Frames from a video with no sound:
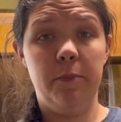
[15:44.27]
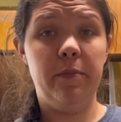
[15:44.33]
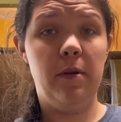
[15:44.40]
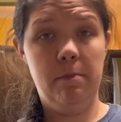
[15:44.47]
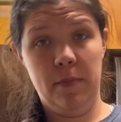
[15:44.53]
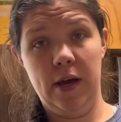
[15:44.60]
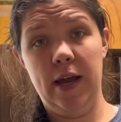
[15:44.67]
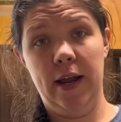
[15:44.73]
in
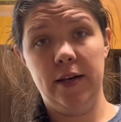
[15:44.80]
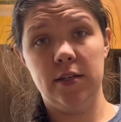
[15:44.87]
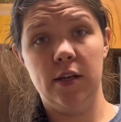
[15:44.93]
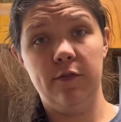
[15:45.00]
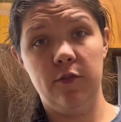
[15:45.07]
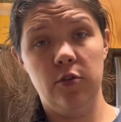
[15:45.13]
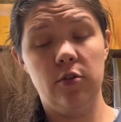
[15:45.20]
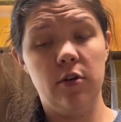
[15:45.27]
mind
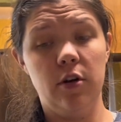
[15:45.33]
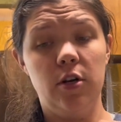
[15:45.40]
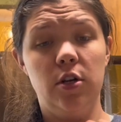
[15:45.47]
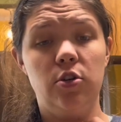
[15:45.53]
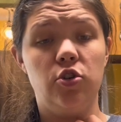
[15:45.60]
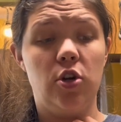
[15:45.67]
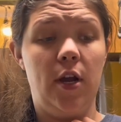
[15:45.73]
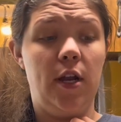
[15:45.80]
if you're gonna
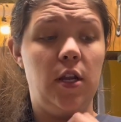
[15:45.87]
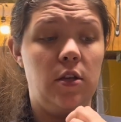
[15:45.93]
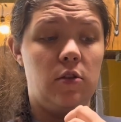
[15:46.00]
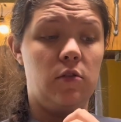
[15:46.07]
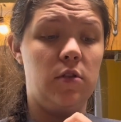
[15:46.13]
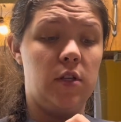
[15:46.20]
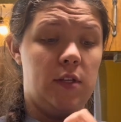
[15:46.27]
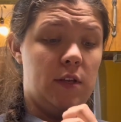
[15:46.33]
try to do
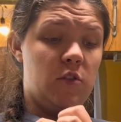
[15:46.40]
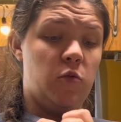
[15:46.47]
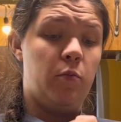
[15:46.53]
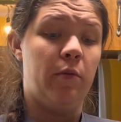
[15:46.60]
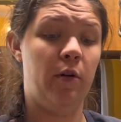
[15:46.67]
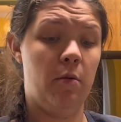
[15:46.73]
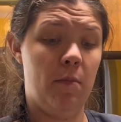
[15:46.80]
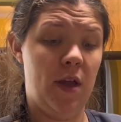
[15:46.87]
this
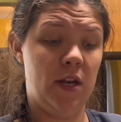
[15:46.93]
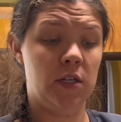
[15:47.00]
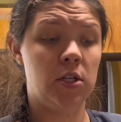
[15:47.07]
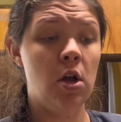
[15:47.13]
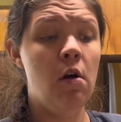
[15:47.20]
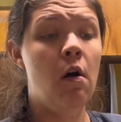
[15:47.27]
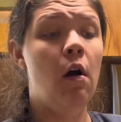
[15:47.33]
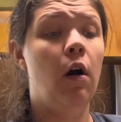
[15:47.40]
experiment
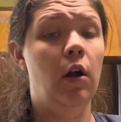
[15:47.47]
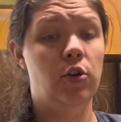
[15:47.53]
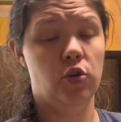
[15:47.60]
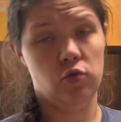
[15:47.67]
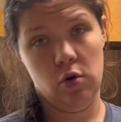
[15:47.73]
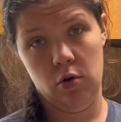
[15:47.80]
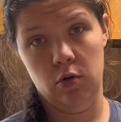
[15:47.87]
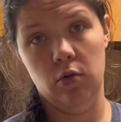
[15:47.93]
on your
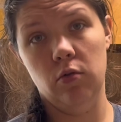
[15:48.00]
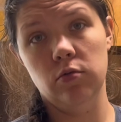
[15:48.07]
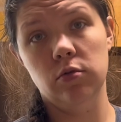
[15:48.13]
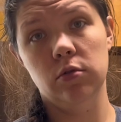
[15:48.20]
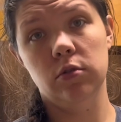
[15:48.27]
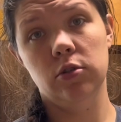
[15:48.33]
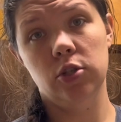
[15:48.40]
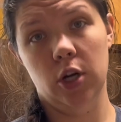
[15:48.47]
own
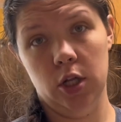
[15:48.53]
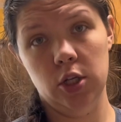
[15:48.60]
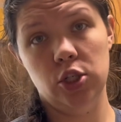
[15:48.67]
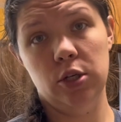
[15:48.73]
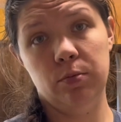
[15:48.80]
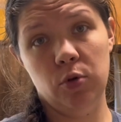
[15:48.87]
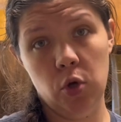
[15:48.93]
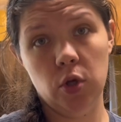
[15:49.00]
chocolate
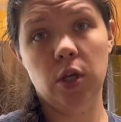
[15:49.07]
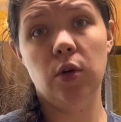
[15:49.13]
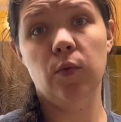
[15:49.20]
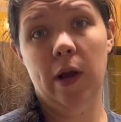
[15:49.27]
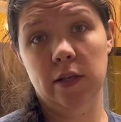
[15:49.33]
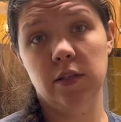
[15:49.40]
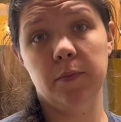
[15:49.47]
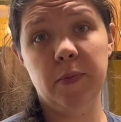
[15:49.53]
chip cookie
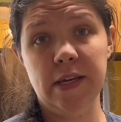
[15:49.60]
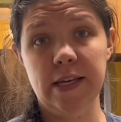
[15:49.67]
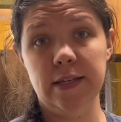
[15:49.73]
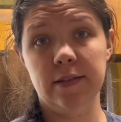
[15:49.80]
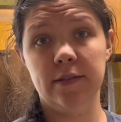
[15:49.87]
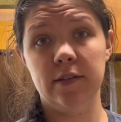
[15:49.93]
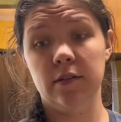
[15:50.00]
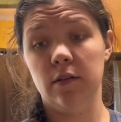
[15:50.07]

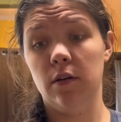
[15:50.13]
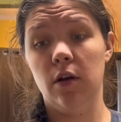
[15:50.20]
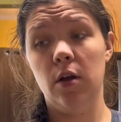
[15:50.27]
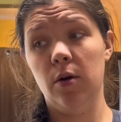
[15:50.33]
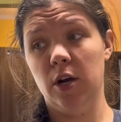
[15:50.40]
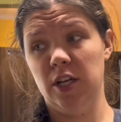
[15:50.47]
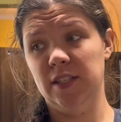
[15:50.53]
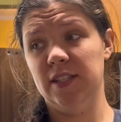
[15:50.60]
recipes,
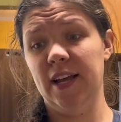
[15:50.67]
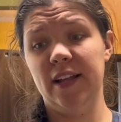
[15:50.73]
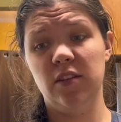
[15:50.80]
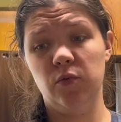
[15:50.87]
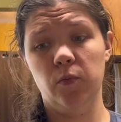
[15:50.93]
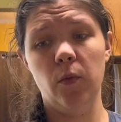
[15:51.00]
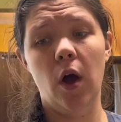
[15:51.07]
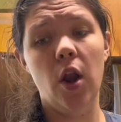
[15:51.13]
because that's
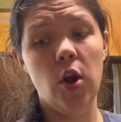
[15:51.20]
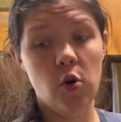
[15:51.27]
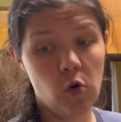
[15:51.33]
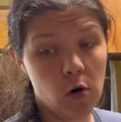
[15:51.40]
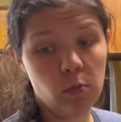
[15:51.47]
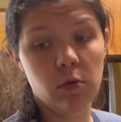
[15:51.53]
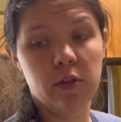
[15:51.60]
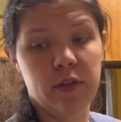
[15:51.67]
a
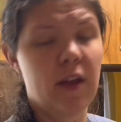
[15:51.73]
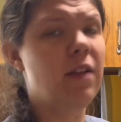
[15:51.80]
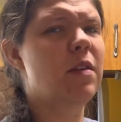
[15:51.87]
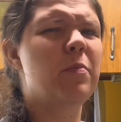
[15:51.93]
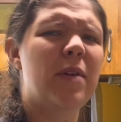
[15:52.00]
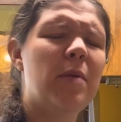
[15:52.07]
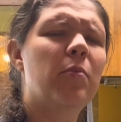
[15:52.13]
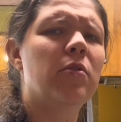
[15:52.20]
normal thing that
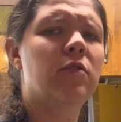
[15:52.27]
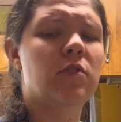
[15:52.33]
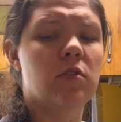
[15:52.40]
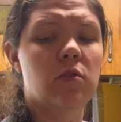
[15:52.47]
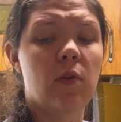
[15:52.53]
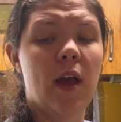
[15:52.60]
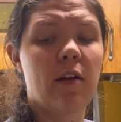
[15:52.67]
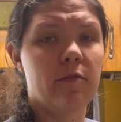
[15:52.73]
people
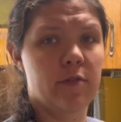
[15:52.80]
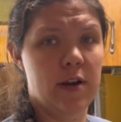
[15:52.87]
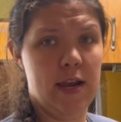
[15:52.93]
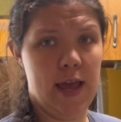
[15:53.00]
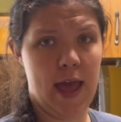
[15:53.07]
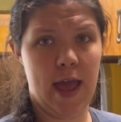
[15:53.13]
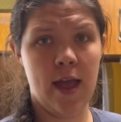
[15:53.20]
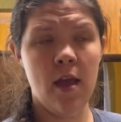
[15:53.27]
do every
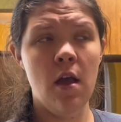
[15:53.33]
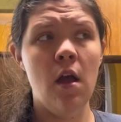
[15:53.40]
day.